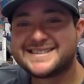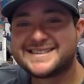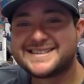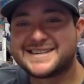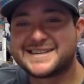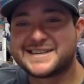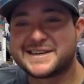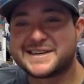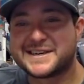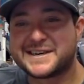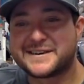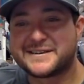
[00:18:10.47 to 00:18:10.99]

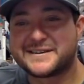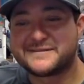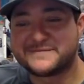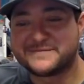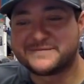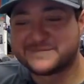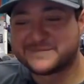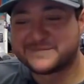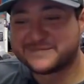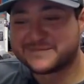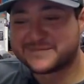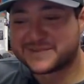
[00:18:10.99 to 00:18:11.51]

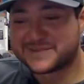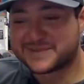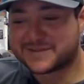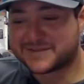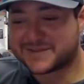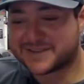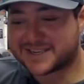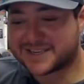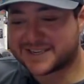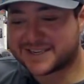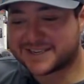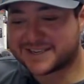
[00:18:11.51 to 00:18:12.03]
Just
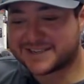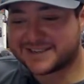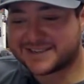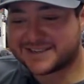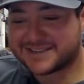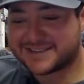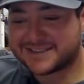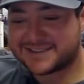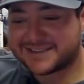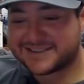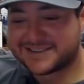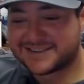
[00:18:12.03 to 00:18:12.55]
want to